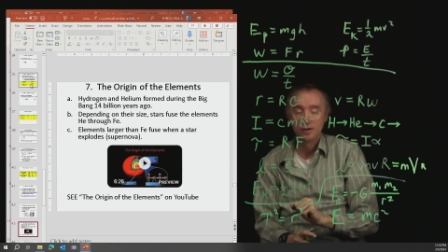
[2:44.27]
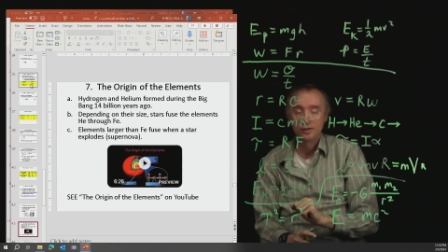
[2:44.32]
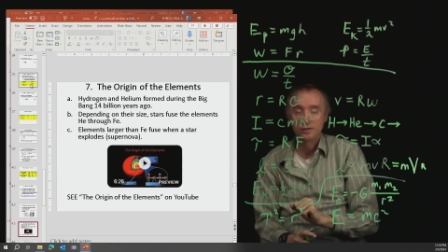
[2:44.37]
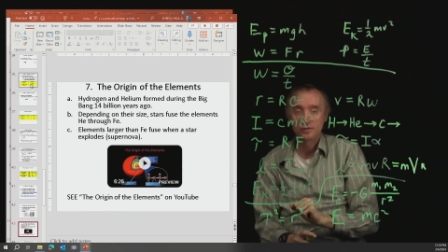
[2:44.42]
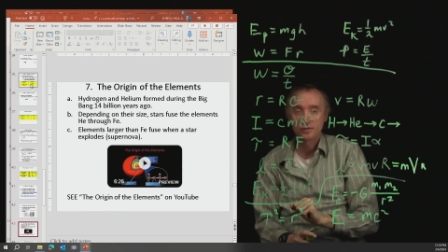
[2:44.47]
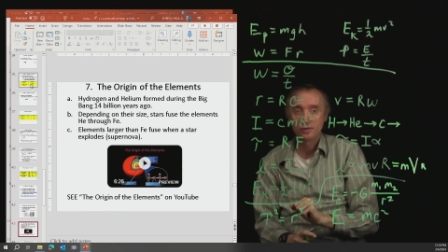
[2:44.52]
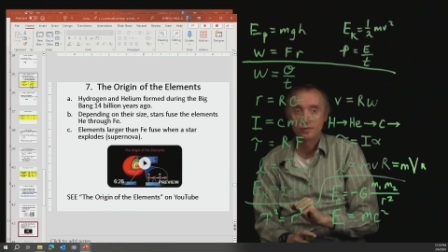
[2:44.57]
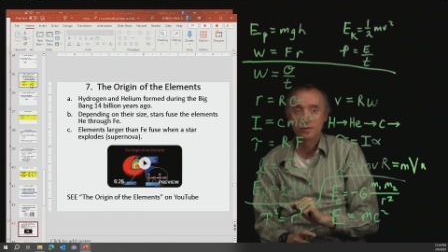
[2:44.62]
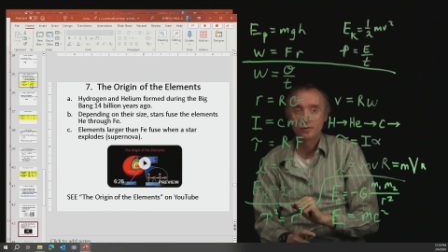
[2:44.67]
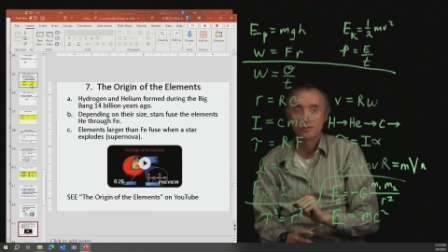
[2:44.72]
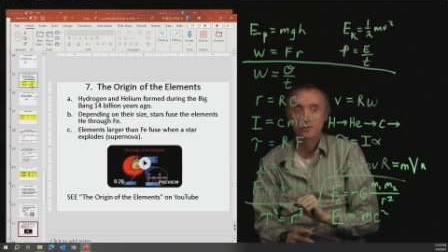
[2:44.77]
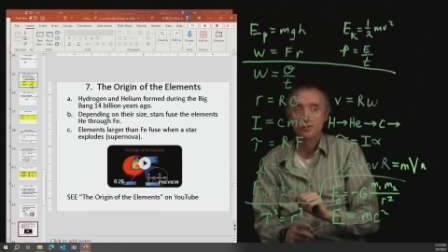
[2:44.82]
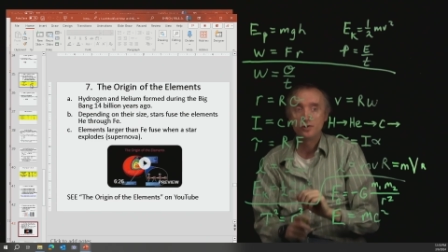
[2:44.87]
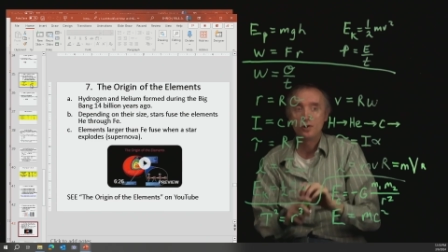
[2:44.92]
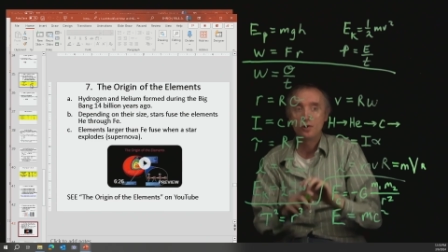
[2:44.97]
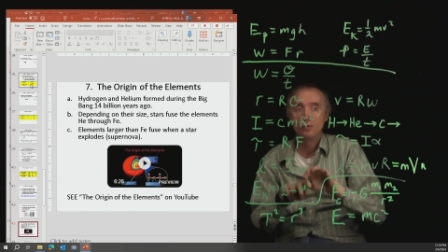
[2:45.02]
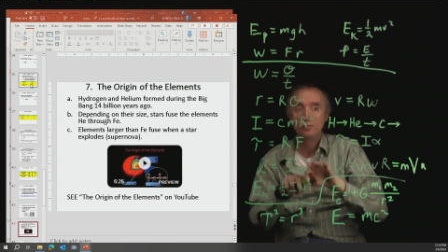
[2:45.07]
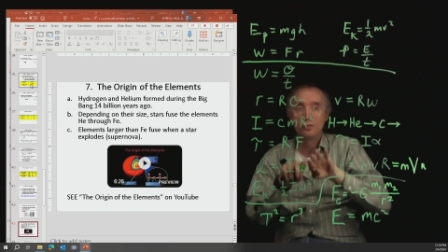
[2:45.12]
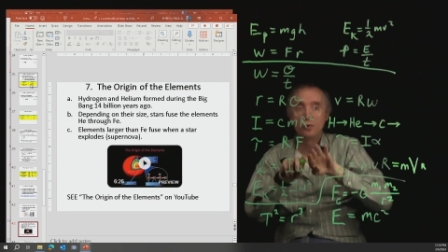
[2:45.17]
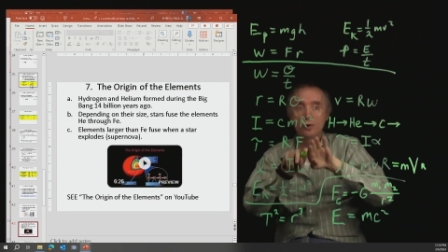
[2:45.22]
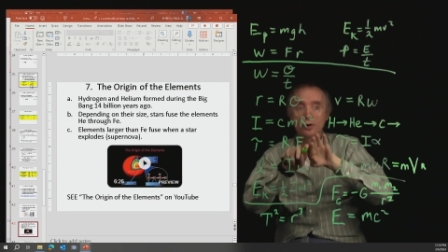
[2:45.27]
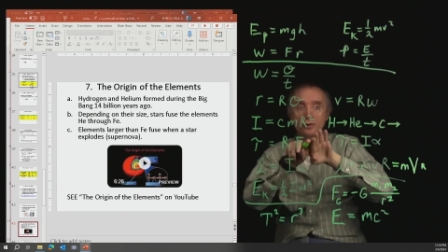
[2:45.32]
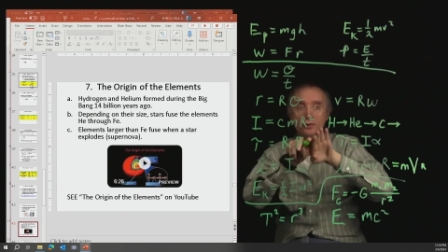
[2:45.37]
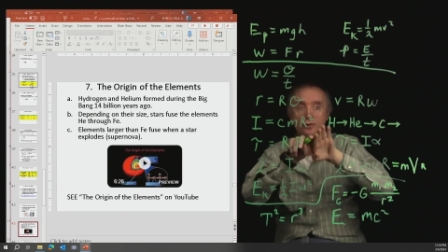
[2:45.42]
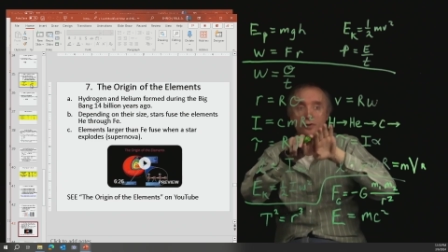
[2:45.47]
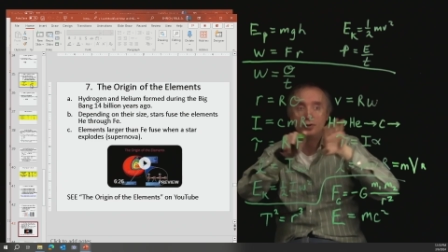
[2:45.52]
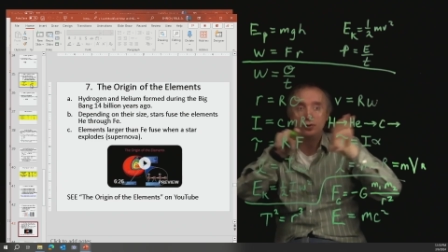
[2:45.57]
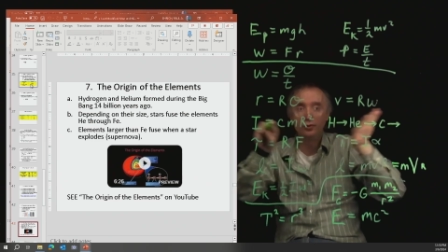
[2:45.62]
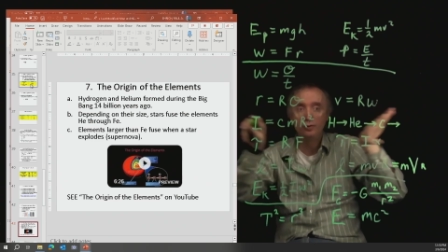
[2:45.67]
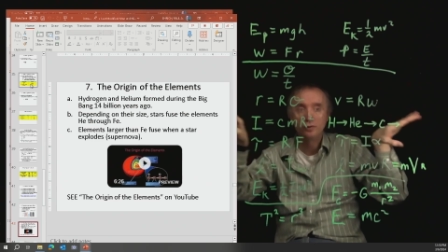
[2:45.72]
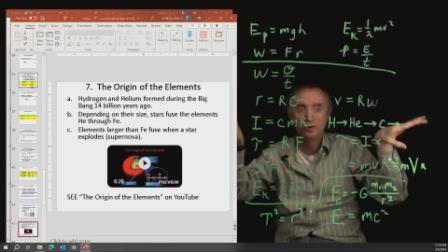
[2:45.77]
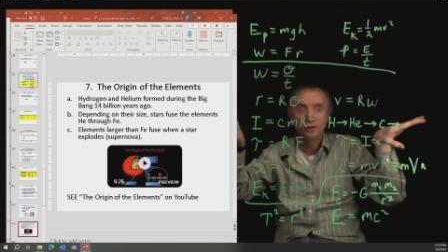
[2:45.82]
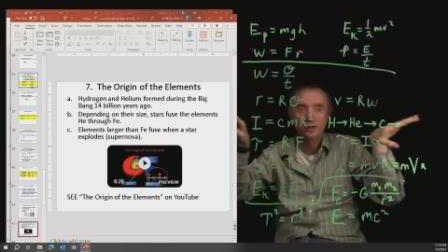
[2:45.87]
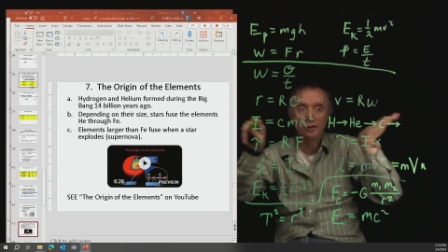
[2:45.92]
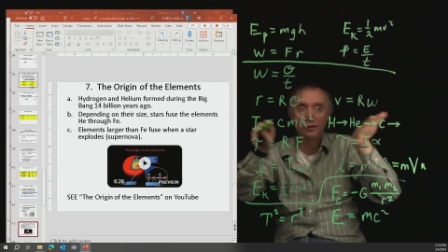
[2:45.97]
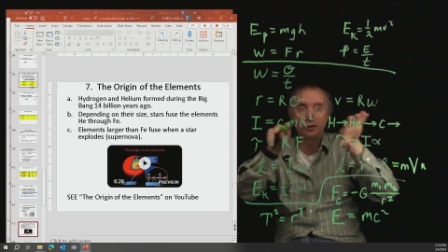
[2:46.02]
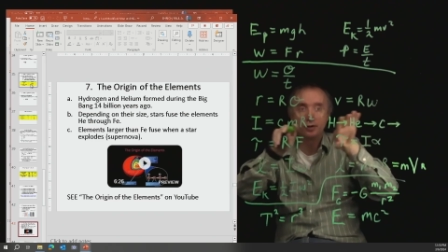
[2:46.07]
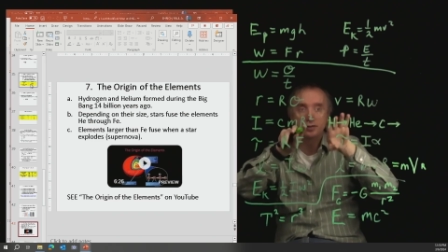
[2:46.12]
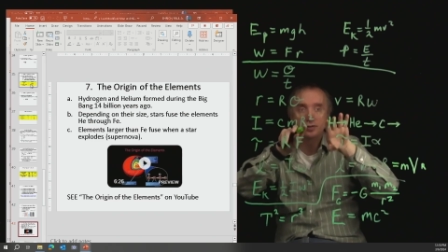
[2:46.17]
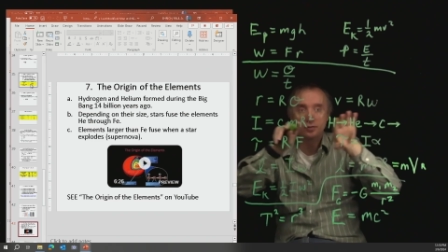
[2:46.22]
So there's no more
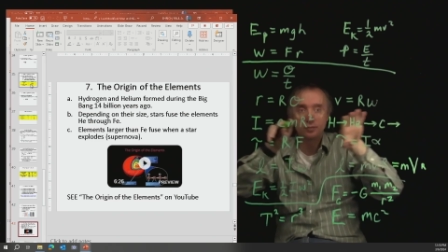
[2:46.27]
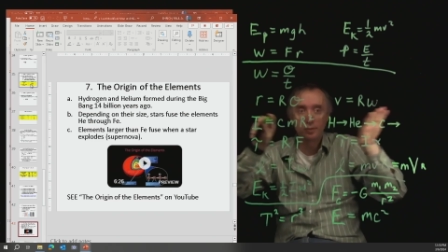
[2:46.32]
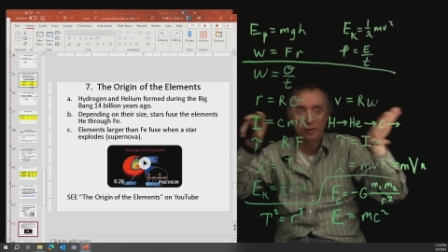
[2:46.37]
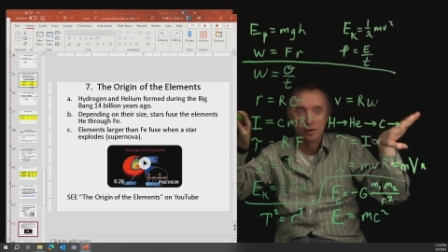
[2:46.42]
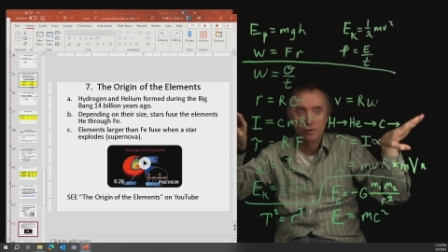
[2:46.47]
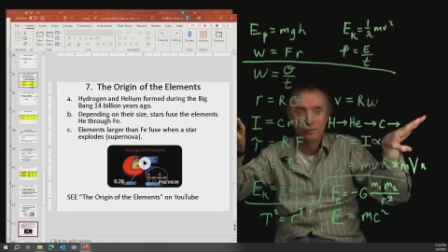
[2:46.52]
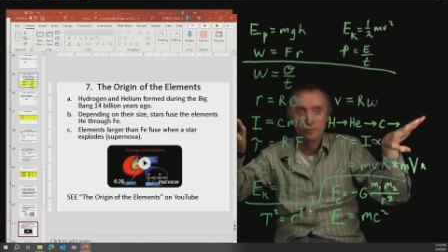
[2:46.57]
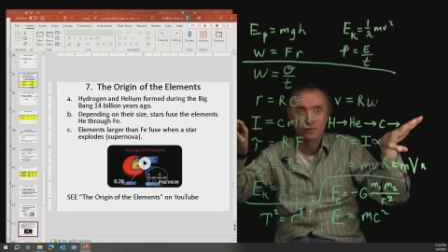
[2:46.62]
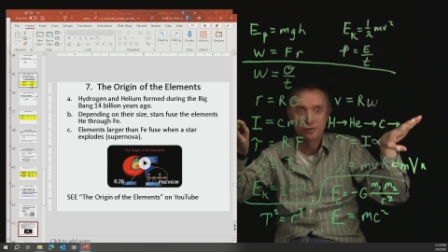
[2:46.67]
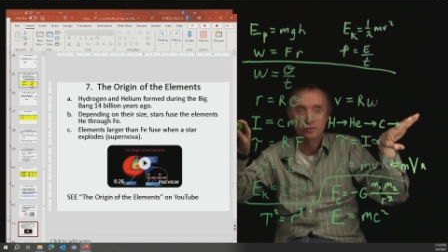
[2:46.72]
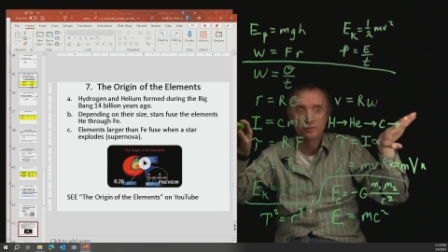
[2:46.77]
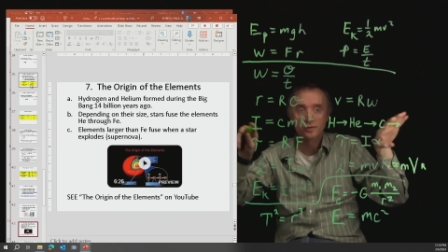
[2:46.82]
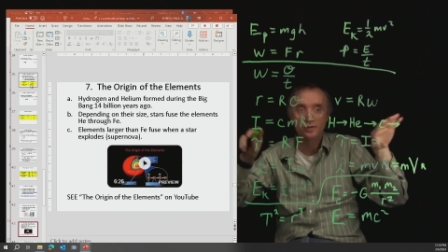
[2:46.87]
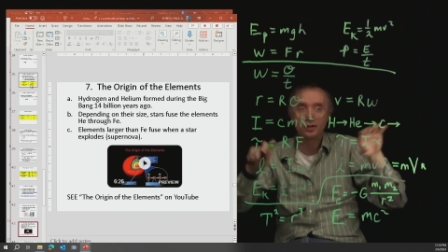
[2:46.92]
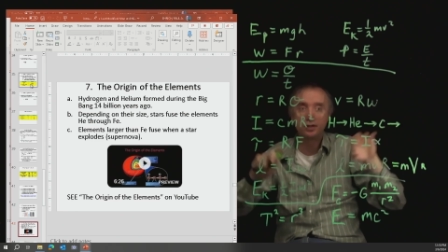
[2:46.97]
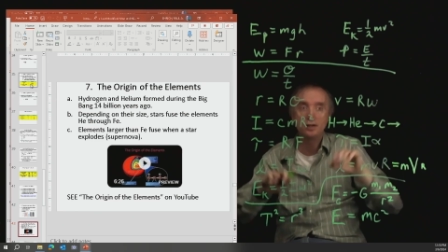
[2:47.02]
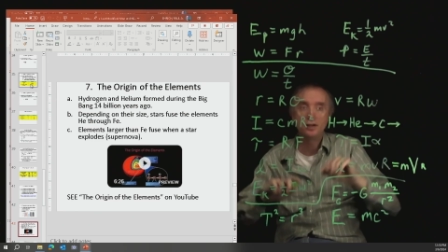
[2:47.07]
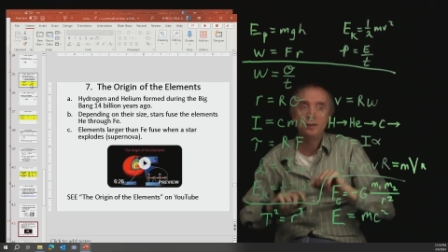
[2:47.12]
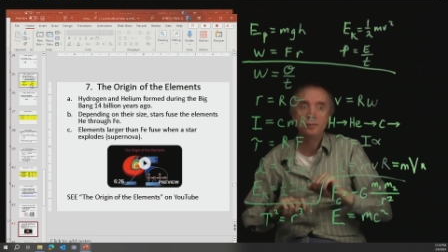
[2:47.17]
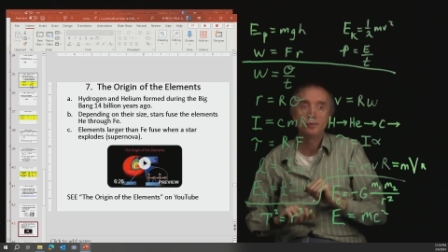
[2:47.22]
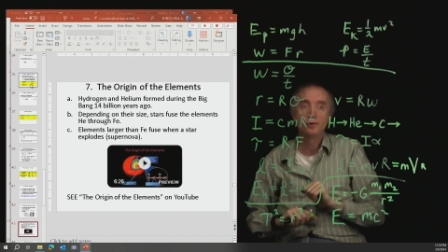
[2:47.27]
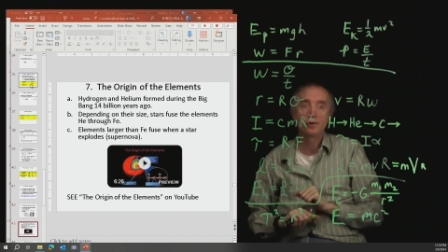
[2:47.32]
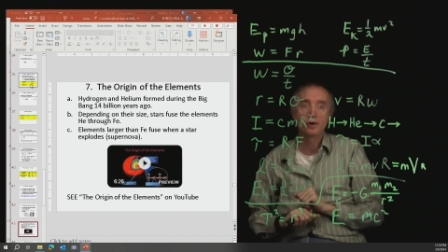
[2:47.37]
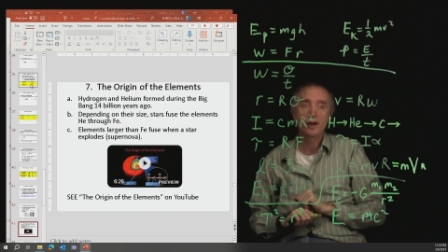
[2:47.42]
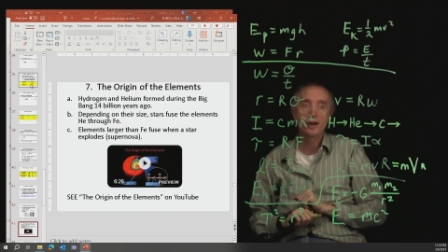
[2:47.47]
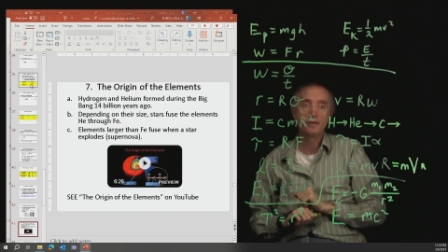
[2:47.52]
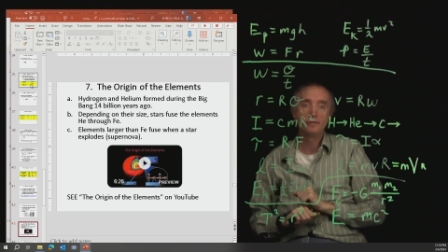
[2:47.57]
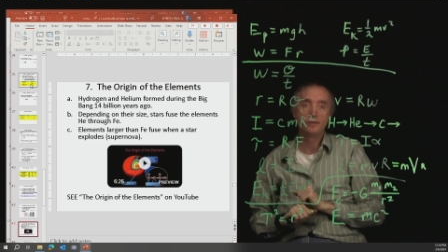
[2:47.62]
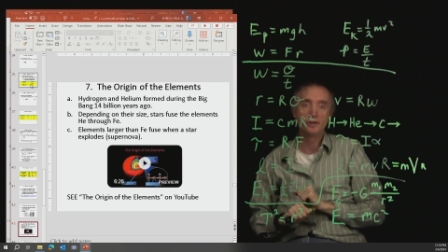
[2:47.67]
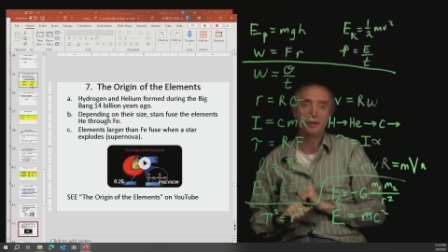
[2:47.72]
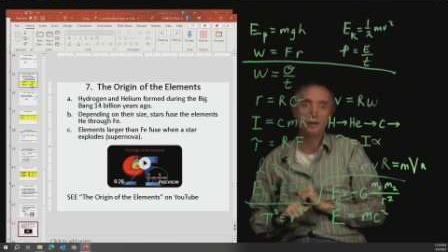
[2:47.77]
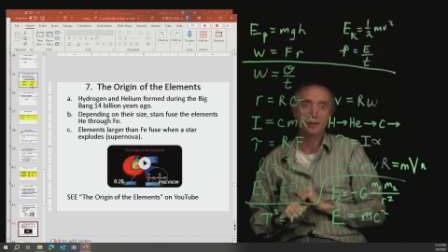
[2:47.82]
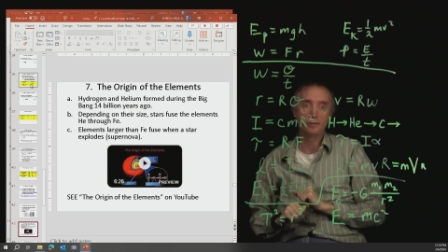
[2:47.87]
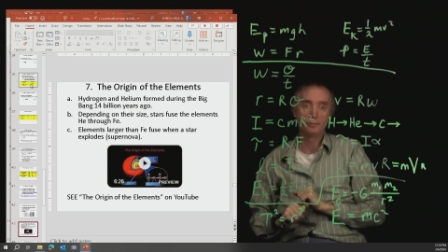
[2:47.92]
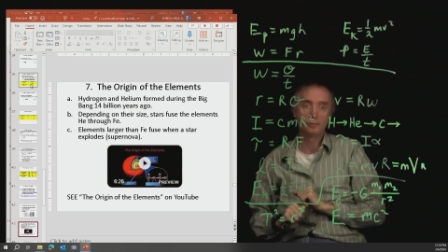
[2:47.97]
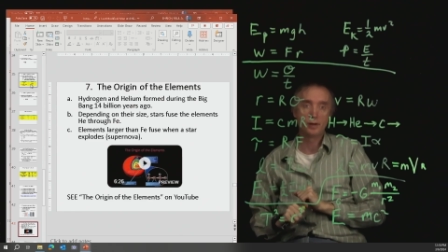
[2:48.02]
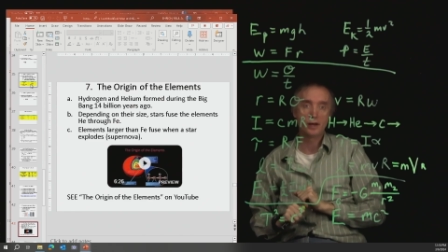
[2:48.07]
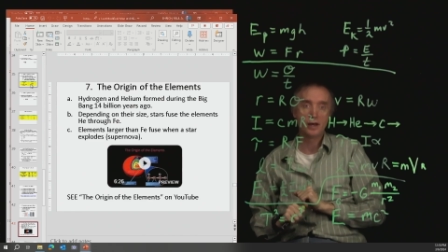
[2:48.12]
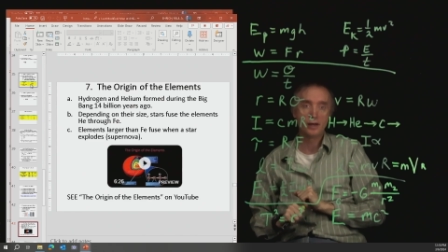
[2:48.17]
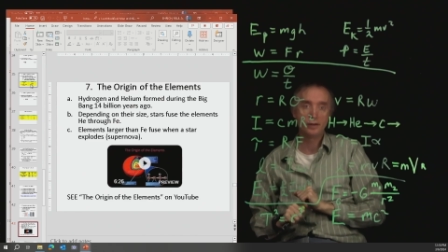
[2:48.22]
nuclear explosions to keep gravity
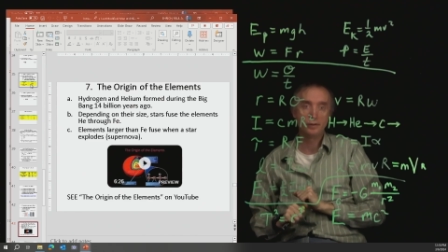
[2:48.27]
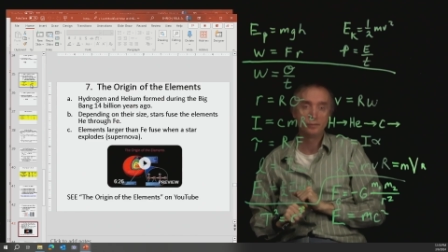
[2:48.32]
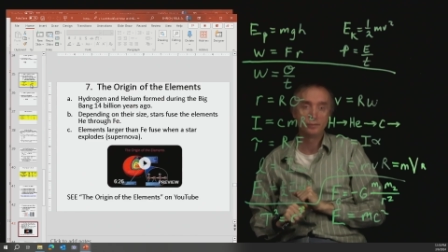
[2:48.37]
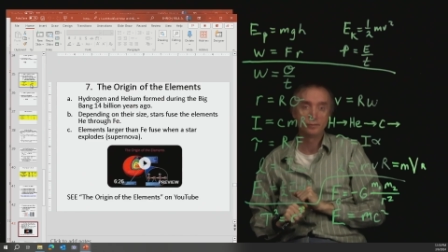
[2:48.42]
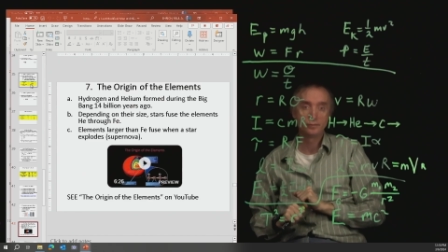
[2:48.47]
at bay.